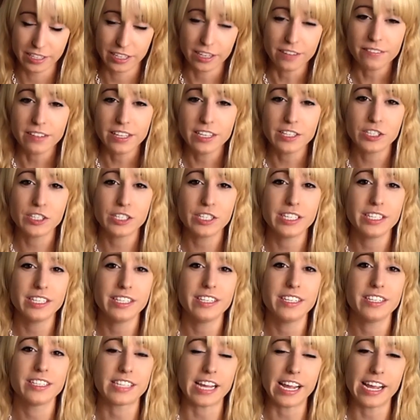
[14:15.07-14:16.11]

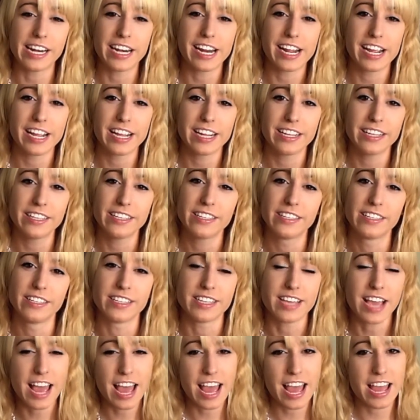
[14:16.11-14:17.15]
Convention, dating,
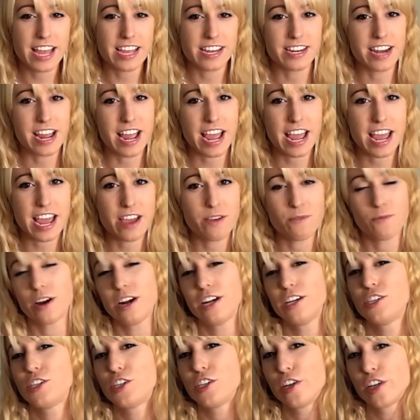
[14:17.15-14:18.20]
yay, nay,
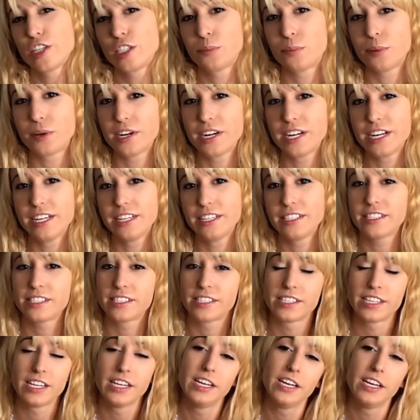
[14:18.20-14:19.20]
what is your experience?